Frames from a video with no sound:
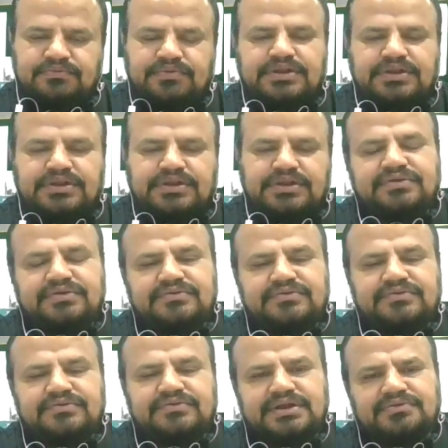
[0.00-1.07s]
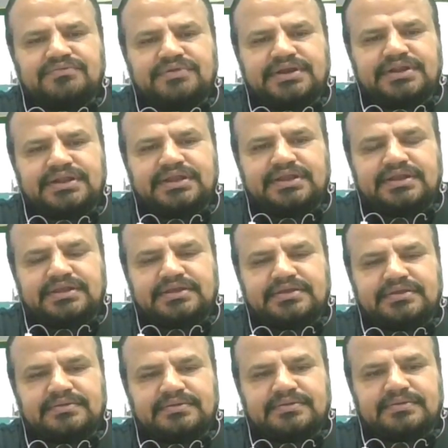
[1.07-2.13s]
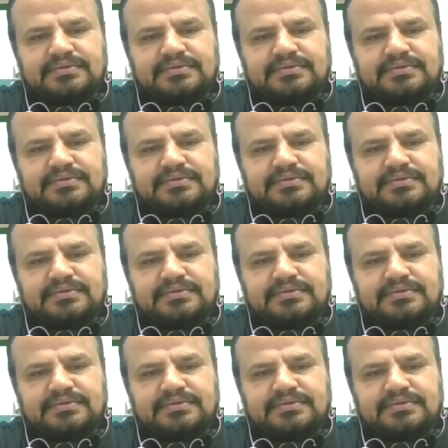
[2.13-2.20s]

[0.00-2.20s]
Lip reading: What is the functionality of data link layer?